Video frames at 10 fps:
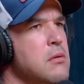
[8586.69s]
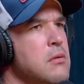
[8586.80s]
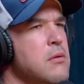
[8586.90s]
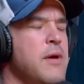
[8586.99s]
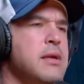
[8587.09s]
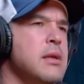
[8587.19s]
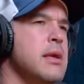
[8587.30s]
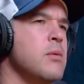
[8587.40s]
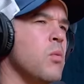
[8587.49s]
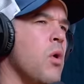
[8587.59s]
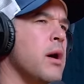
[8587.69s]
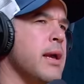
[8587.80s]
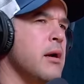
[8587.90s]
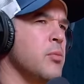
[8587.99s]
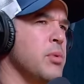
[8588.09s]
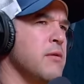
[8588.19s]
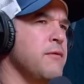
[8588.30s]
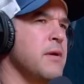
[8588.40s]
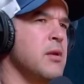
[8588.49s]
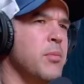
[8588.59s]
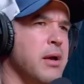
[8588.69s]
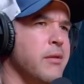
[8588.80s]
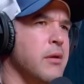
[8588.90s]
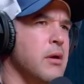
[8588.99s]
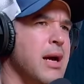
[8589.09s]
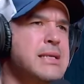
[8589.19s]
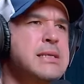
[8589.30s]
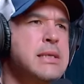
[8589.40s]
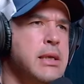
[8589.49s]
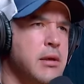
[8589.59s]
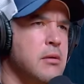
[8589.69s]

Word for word: The fact that they would walk out and be offended by the idea